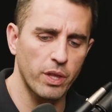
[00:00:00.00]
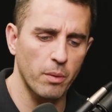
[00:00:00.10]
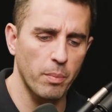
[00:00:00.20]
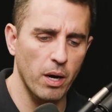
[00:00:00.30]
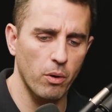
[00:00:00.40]

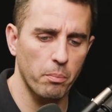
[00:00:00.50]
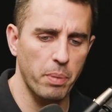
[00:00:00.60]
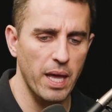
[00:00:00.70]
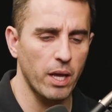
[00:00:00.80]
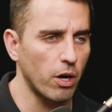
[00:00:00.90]
think about
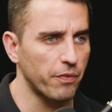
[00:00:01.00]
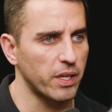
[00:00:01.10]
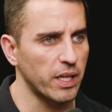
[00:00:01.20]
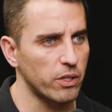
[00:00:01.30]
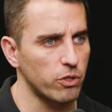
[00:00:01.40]
paying off
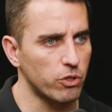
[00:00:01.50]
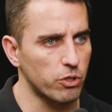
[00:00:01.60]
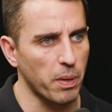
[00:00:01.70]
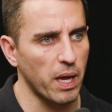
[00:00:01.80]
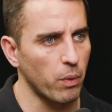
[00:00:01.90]
the debt? Do you
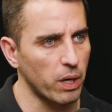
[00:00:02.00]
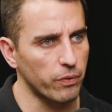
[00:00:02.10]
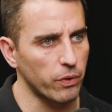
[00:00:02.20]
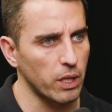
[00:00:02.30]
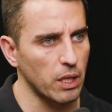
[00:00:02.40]
just pay
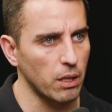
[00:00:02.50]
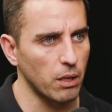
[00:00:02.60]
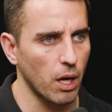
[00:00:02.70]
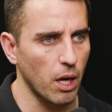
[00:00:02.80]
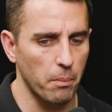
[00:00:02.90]
whatever
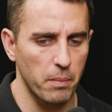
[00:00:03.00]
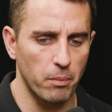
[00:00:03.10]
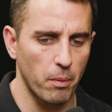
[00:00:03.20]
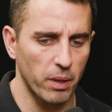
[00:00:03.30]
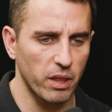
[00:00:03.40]
the uh,
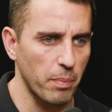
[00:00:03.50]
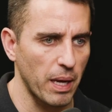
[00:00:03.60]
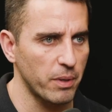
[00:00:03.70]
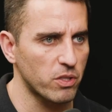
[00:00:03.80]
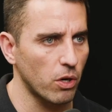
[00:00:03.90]
minimum monthly
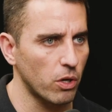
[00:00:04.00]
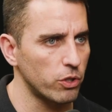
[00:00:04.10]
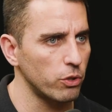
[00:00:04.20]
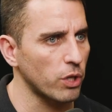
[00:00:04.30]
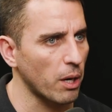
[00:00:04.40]
payments are?
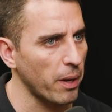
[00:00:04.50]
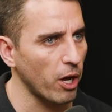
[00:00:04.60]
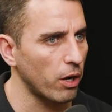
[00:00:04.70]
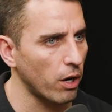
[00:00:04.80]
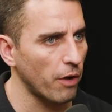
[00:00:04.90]
No. Do you try to pay
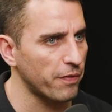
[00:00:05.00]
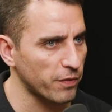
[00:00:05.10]
it off